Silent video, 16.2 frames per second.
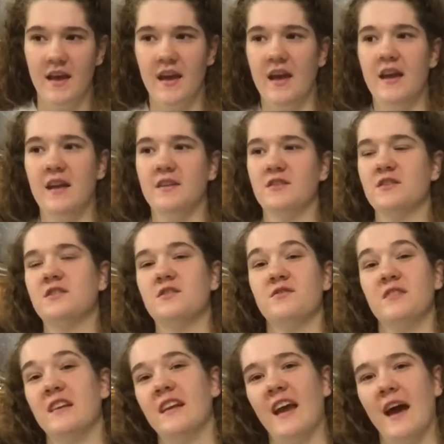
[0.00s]
And just to
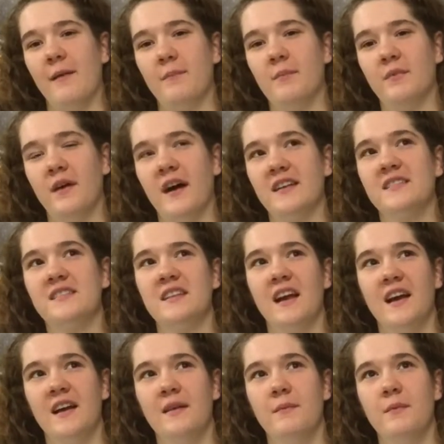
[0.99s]
recap, last
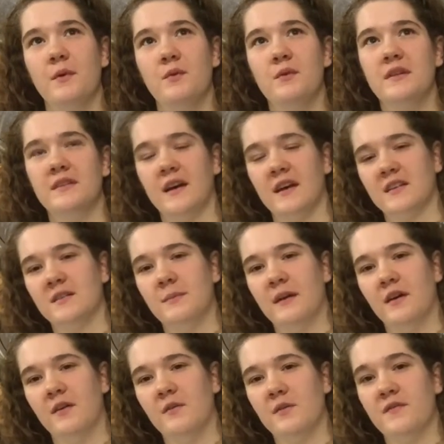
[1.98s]
time we talked
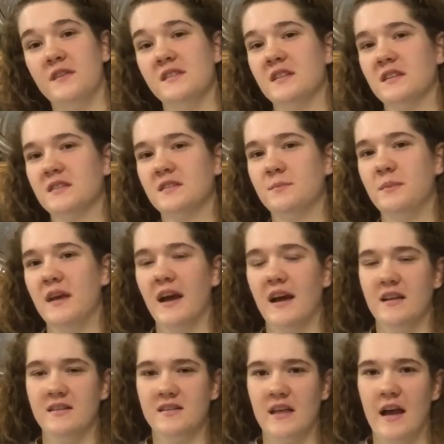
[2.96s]
about the physics
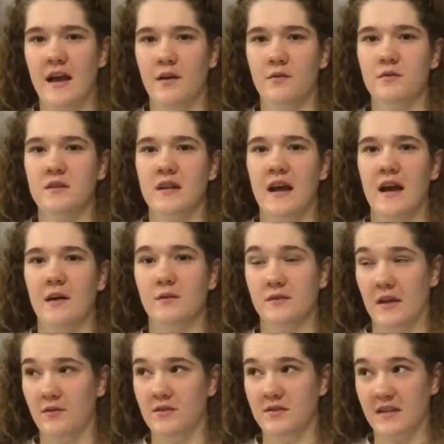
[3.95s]
behind sound and how
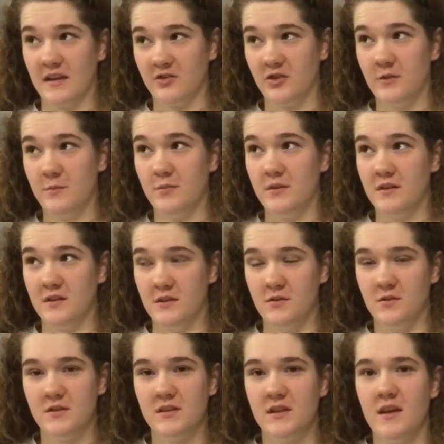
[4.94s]
sound is actually
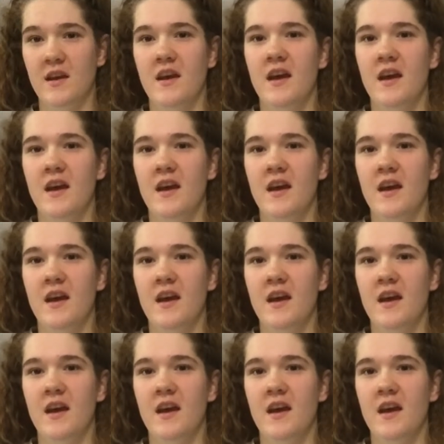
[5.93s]
produced,